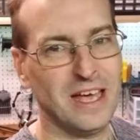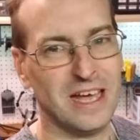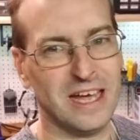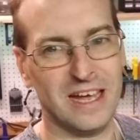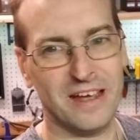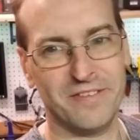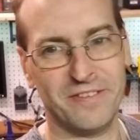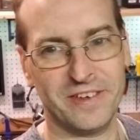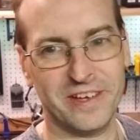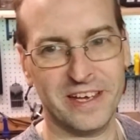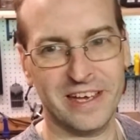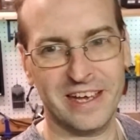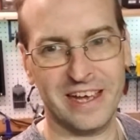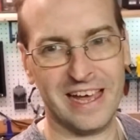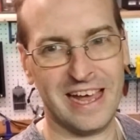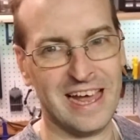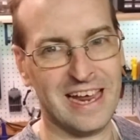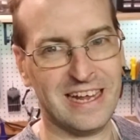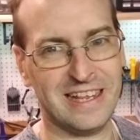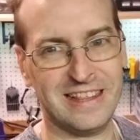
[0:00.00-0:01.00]
If you
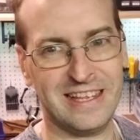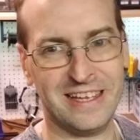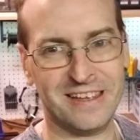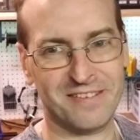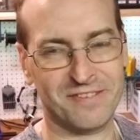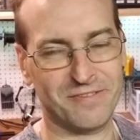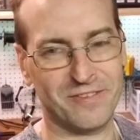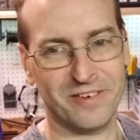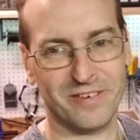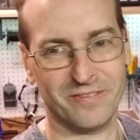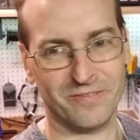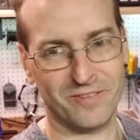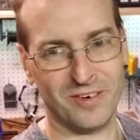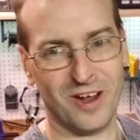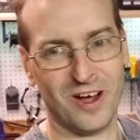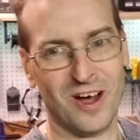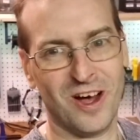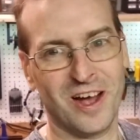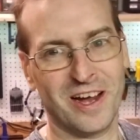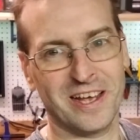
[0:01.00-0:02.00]
hated this
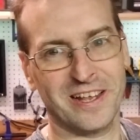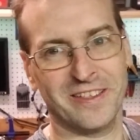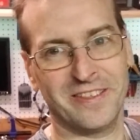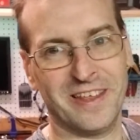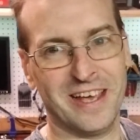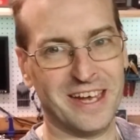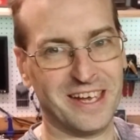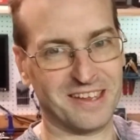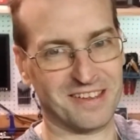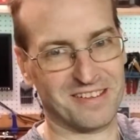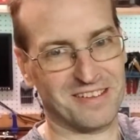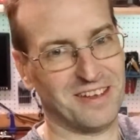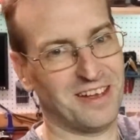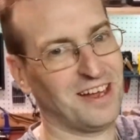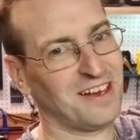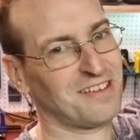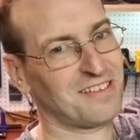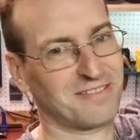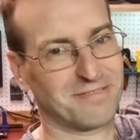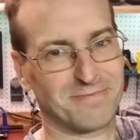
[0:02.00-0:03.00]
vlog and think it
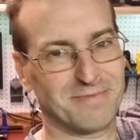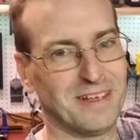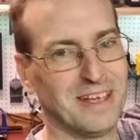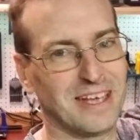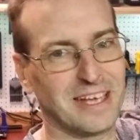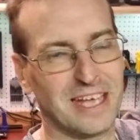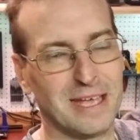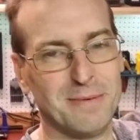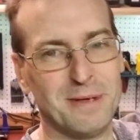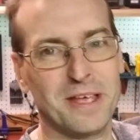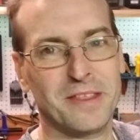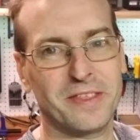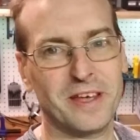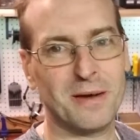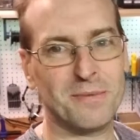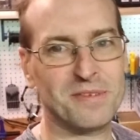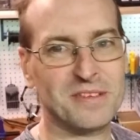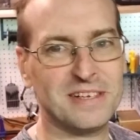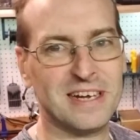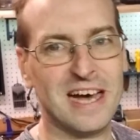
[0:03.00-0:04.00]
sucks, give me a
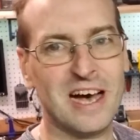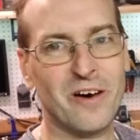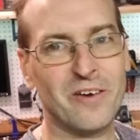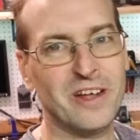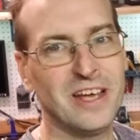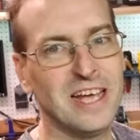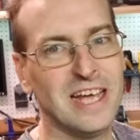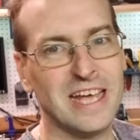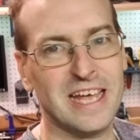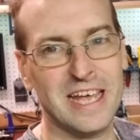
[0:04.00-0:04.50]
thumbs down.